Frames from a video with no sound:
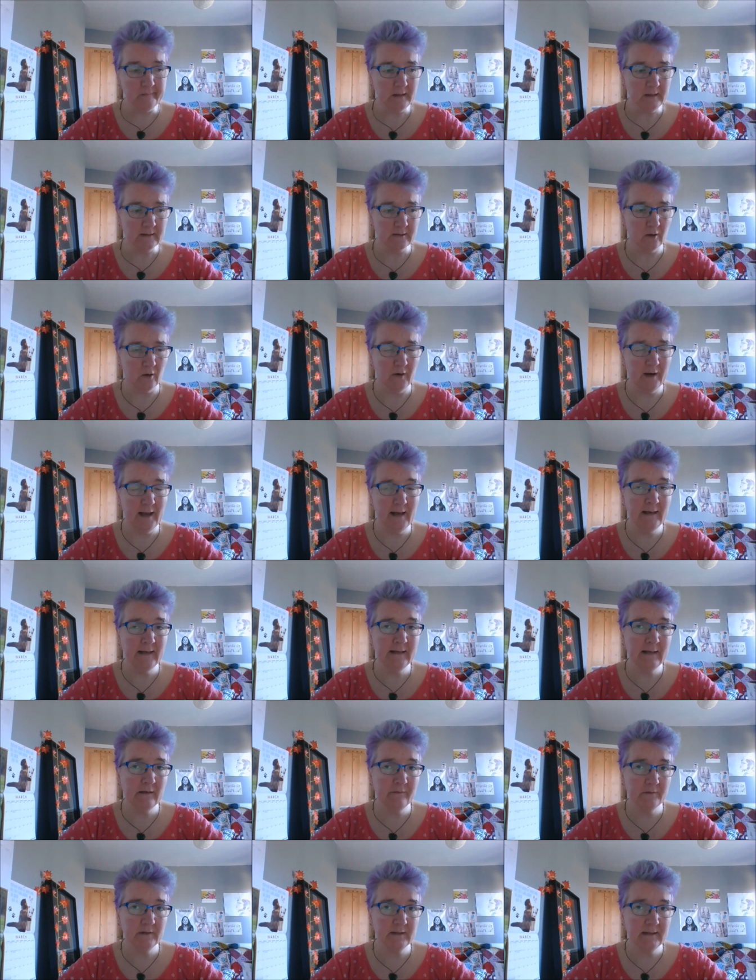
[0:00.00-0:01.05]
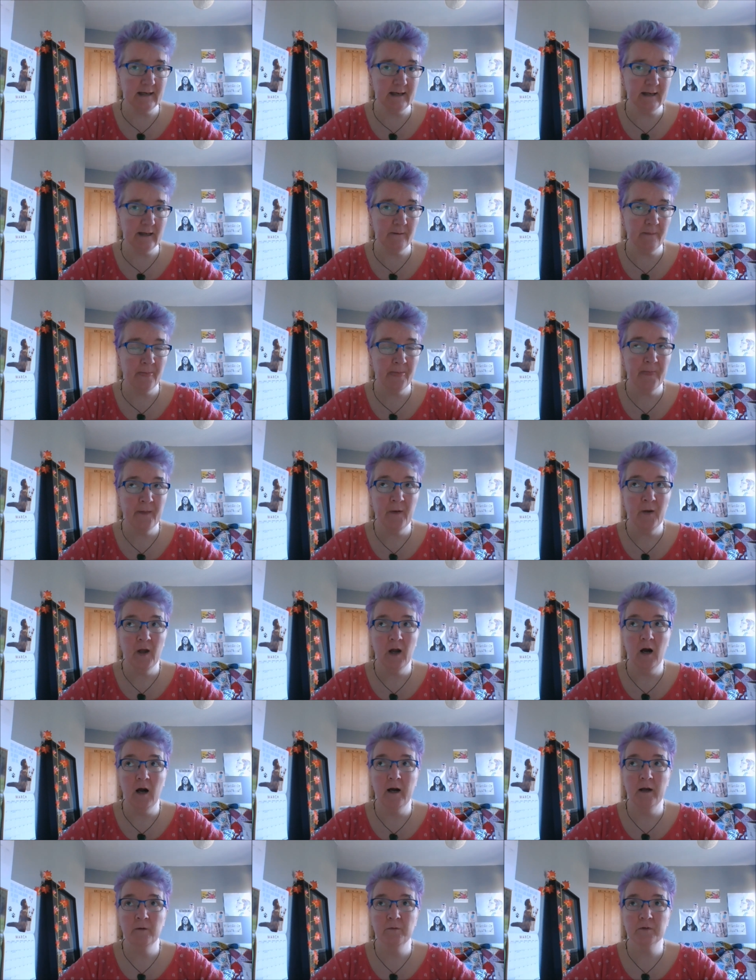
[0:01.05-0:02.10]
so on any given day,
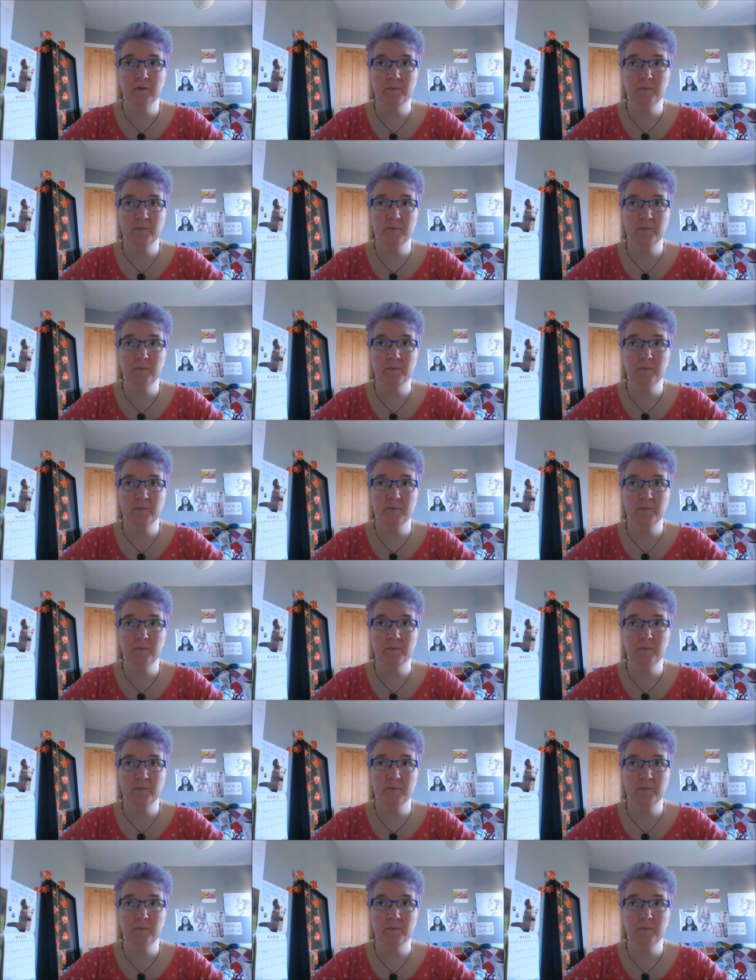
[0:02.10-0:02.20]
I will